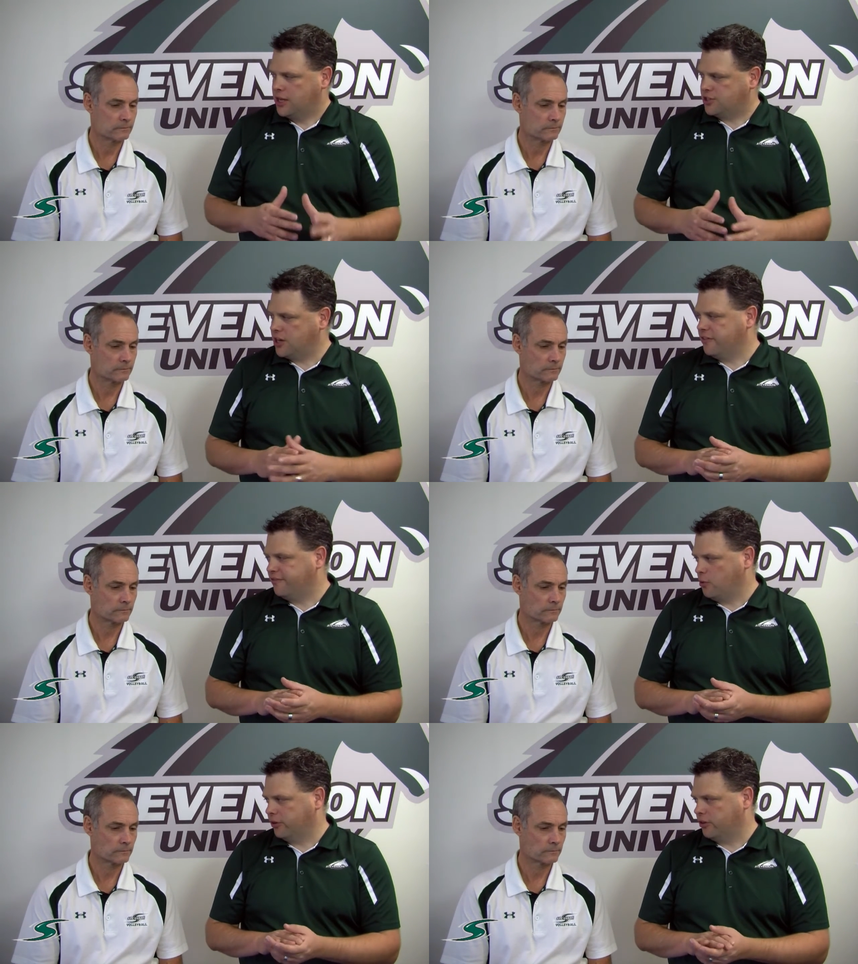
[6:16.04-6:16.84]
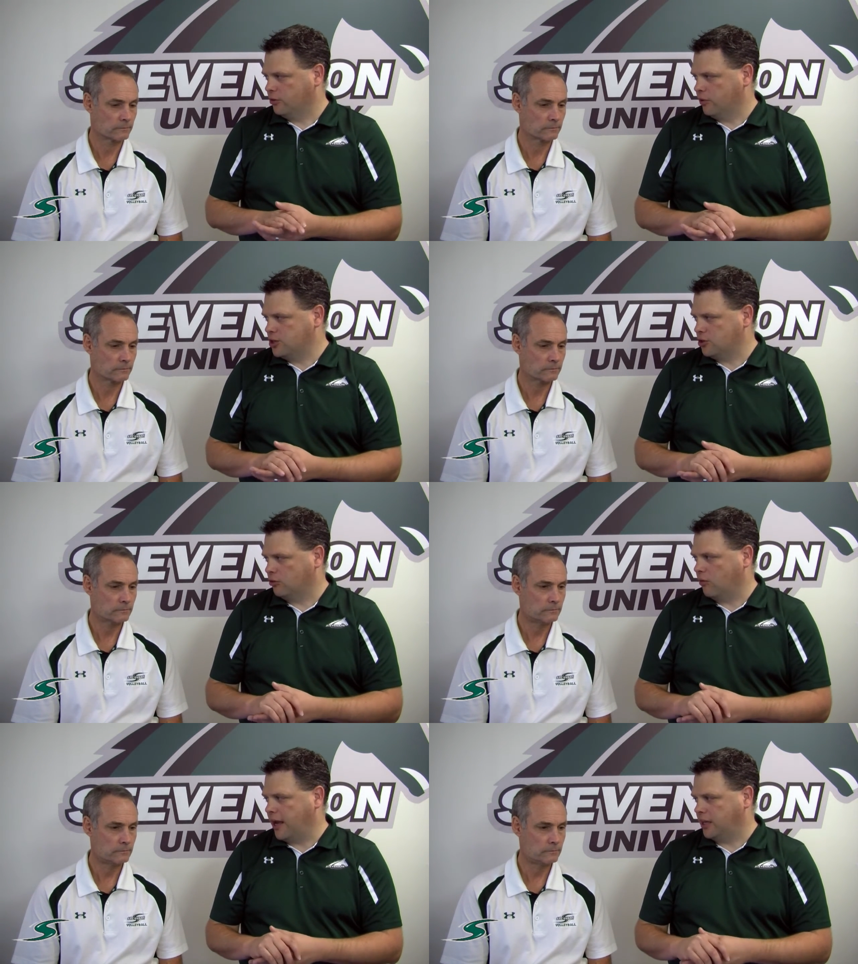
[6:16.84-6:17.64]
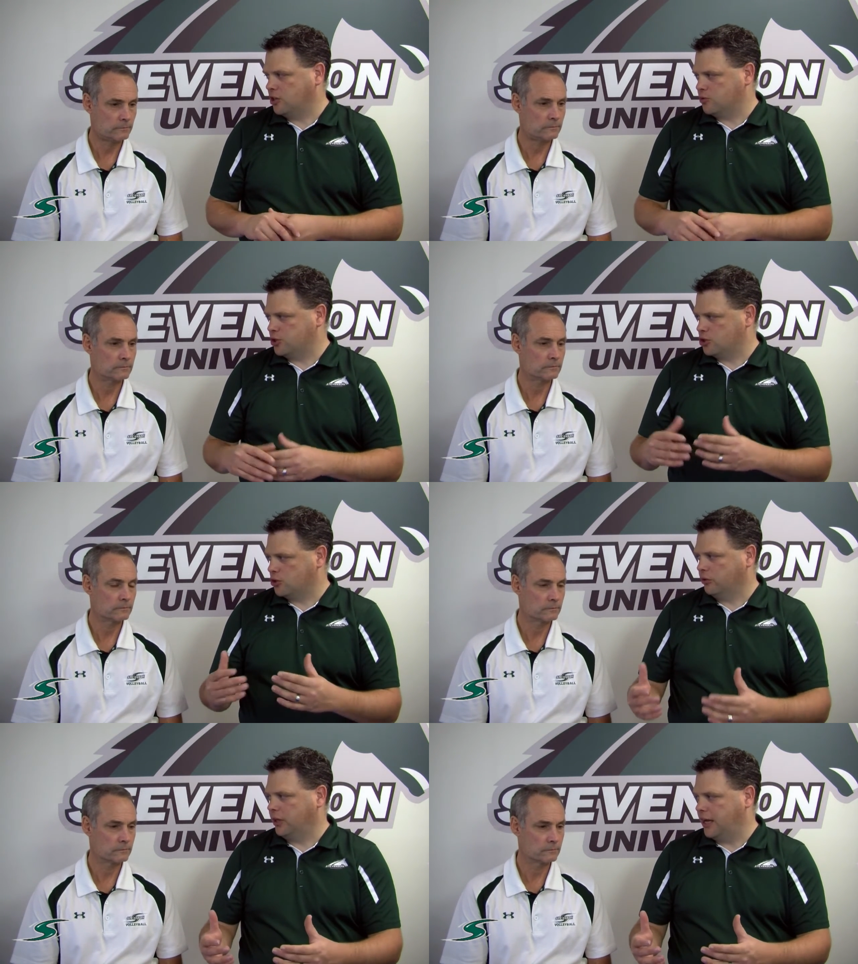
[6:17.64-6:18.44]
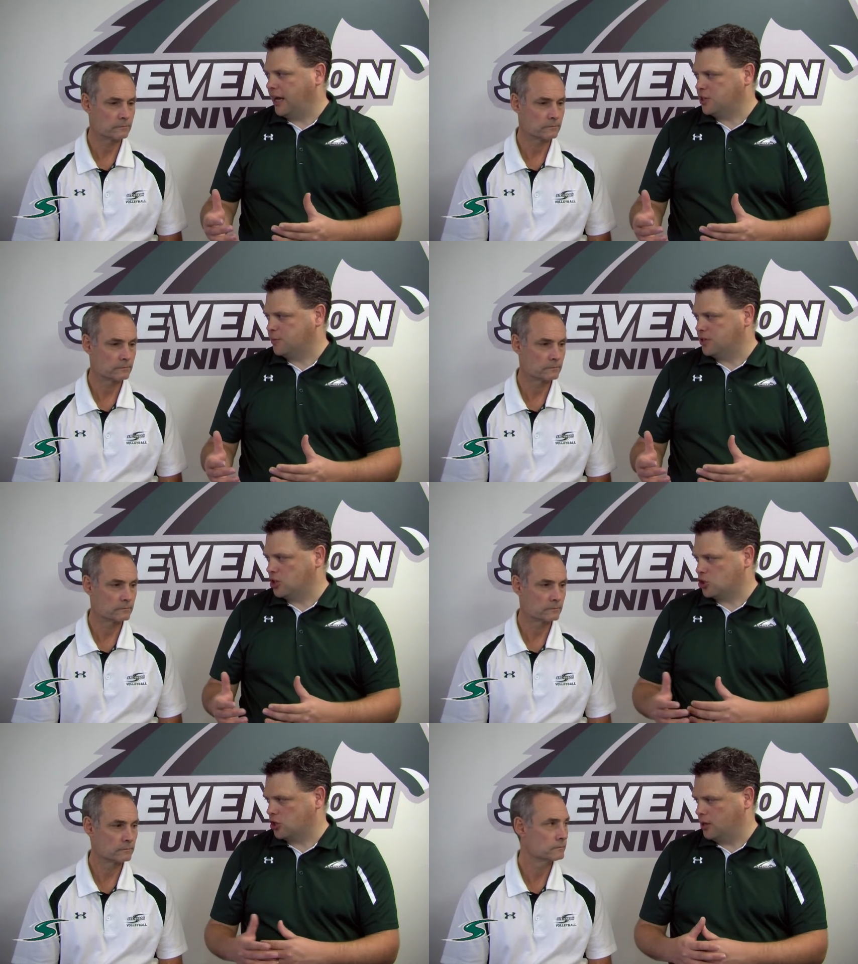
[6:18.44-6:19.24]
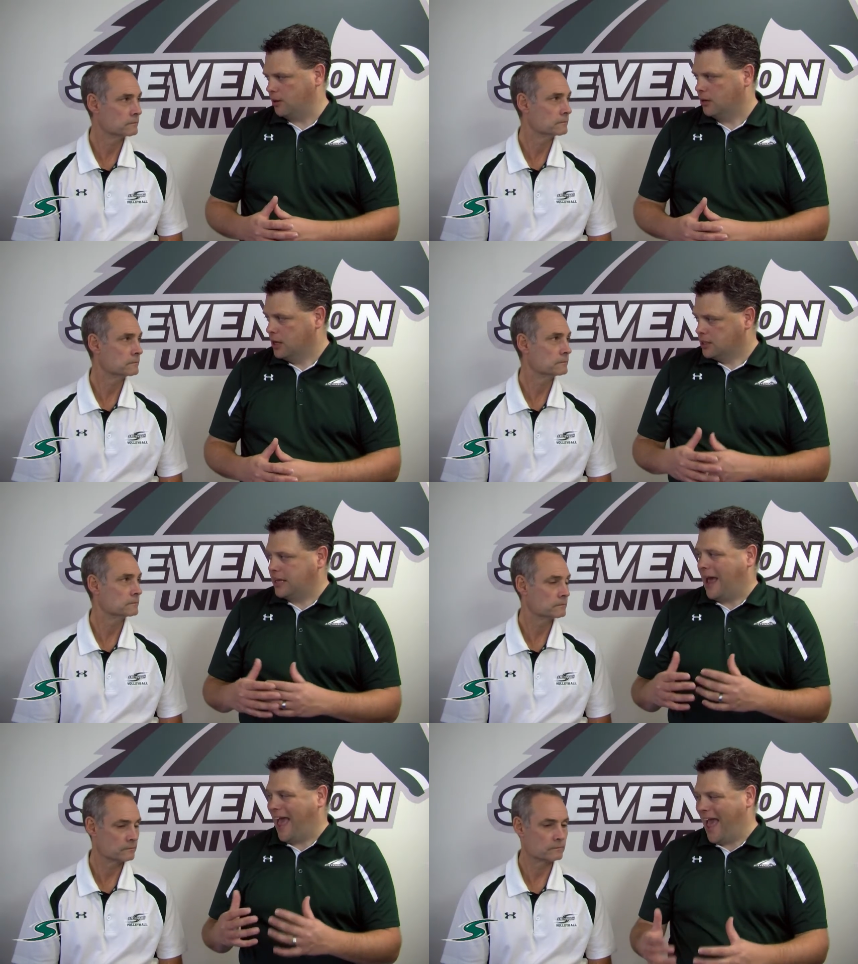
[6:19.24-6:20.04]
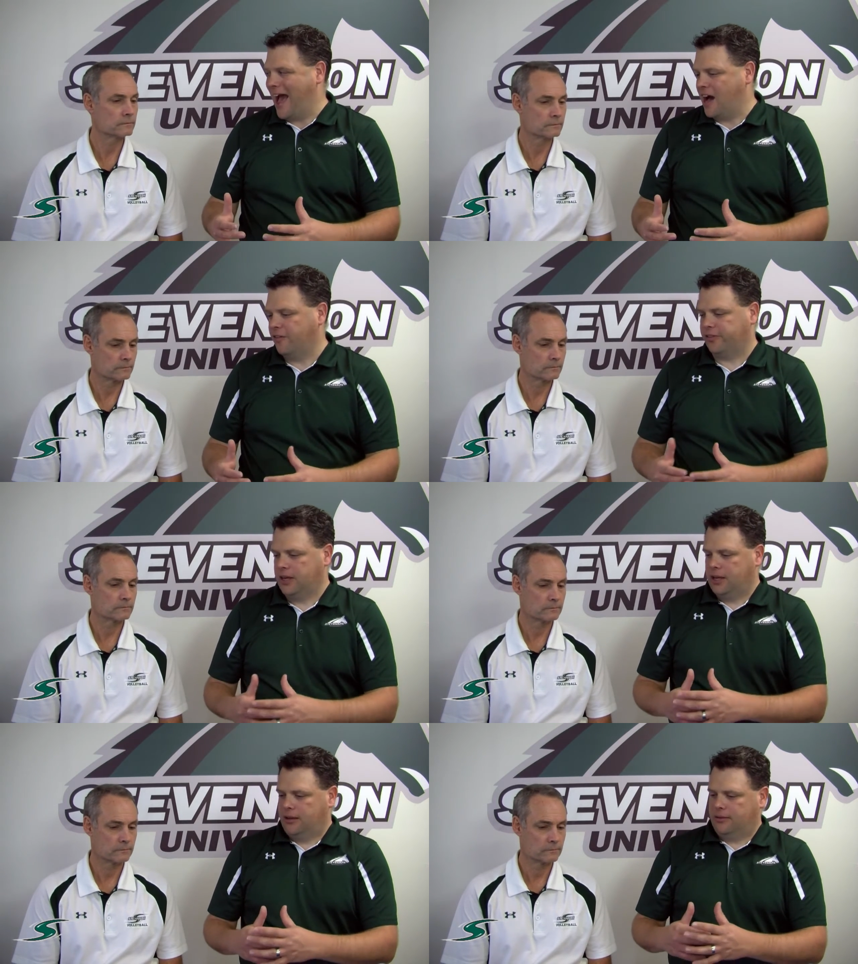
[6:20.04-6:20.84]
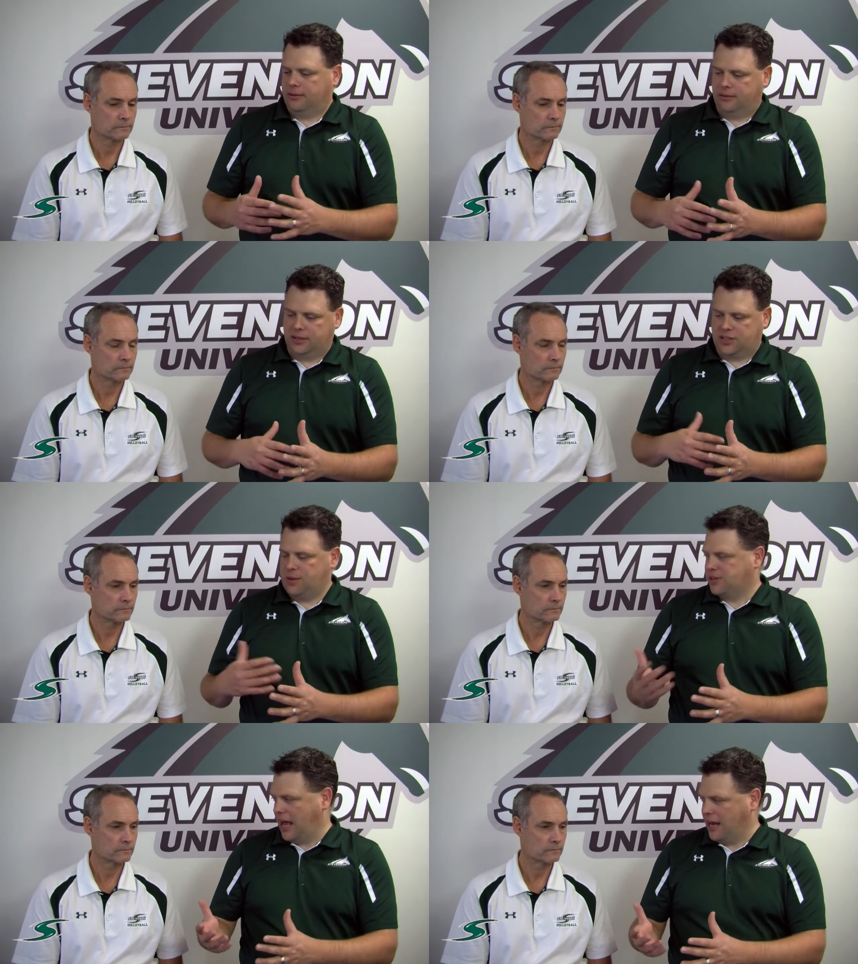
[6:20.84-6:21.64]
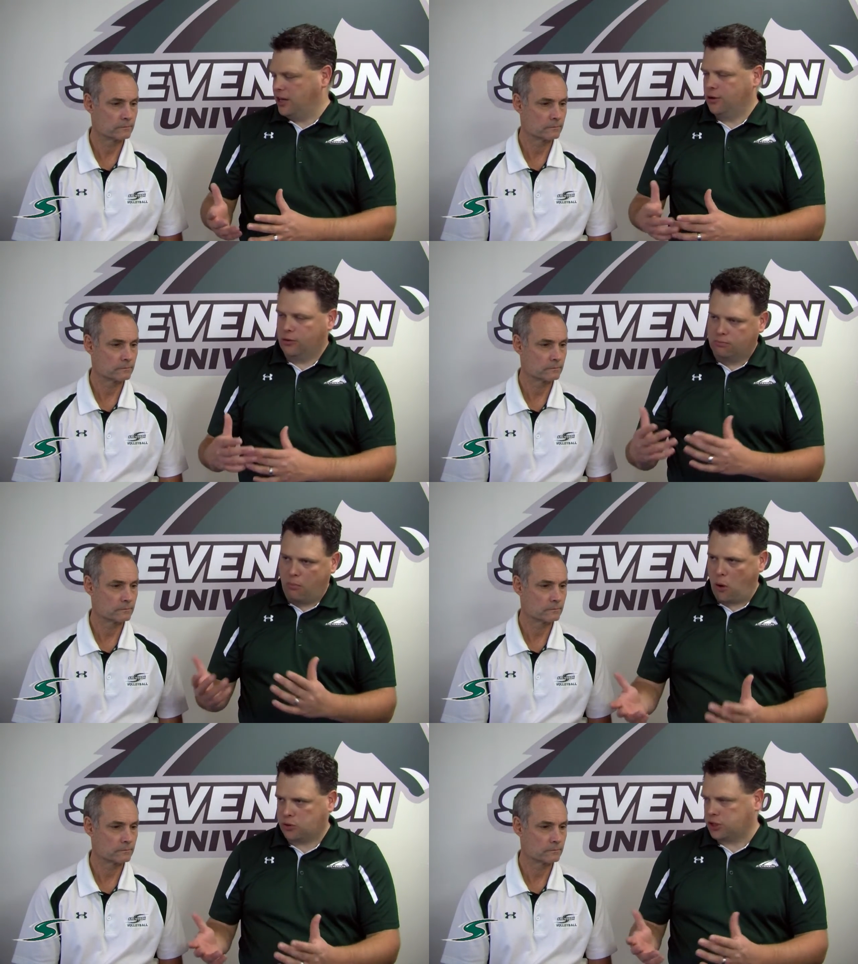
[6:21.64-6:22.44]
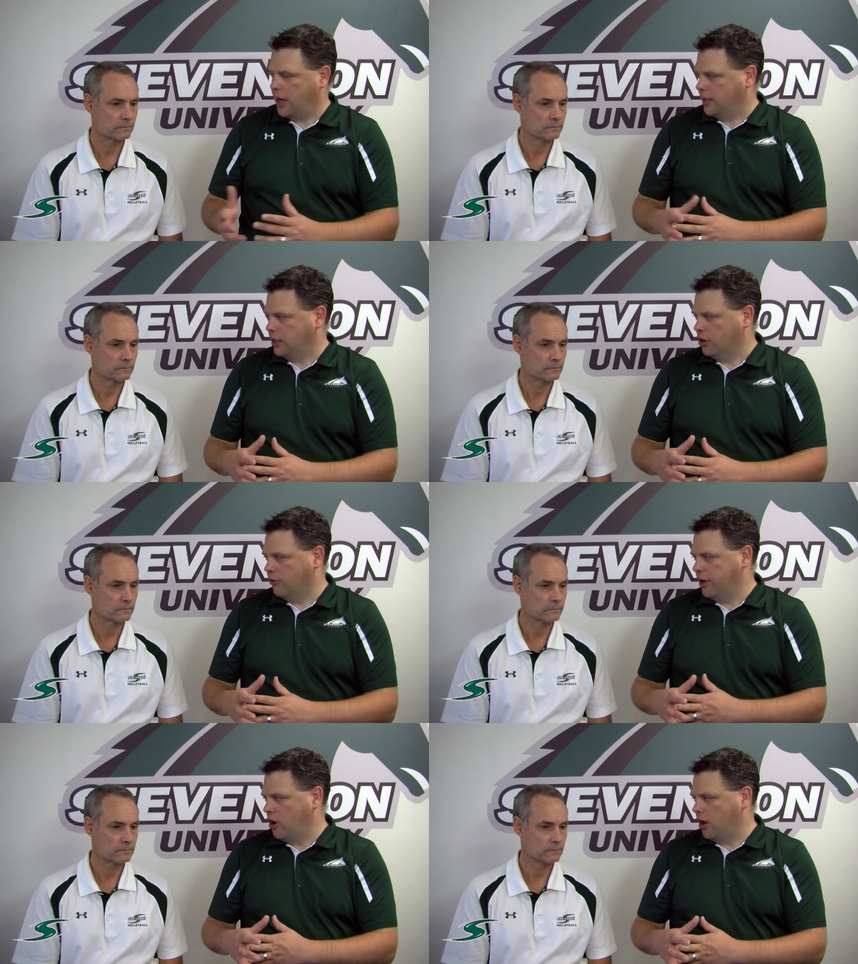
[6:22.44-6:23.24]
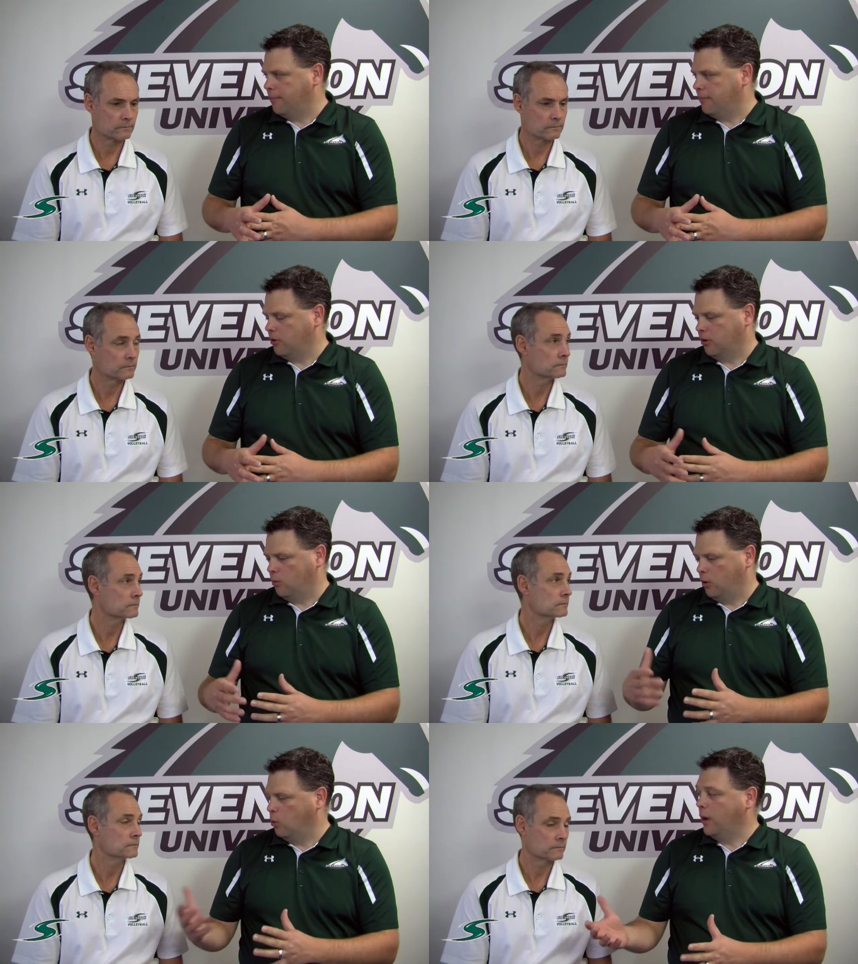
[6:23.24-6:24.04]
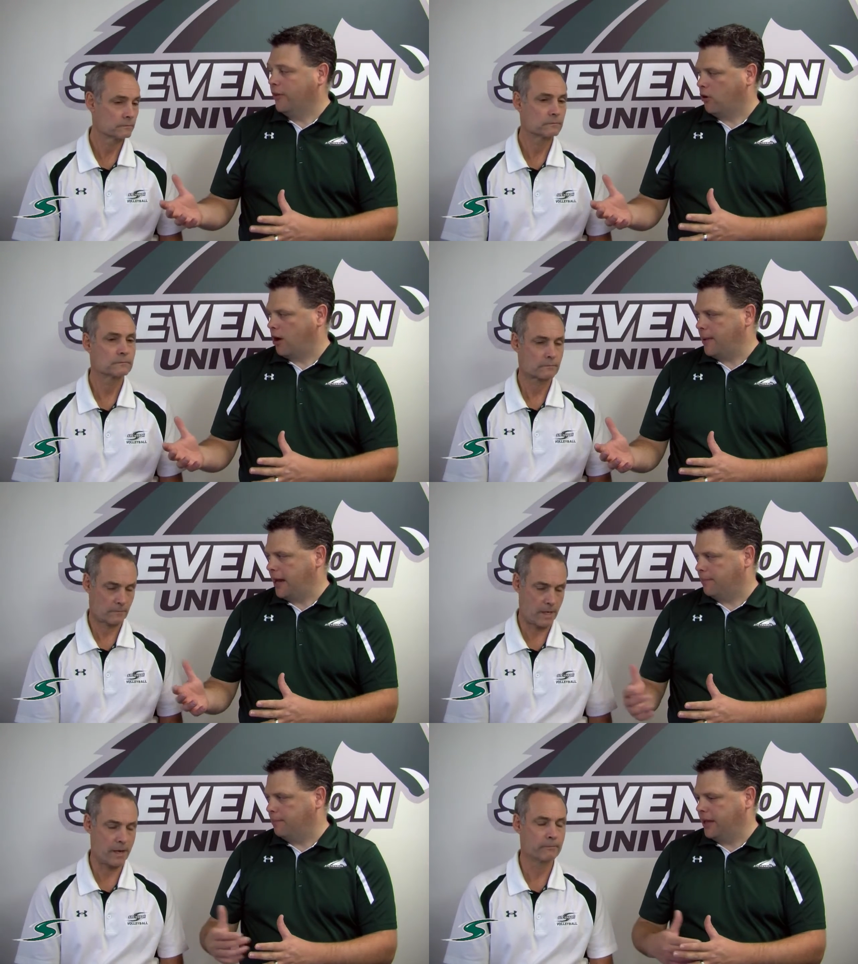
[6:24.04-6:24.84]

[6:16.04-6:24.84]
Speaker 1: sitting fourth in the regional rankings, which is certainly a nice position to to have the teams ahead of you most likely are in autom or will win their automatic yeah.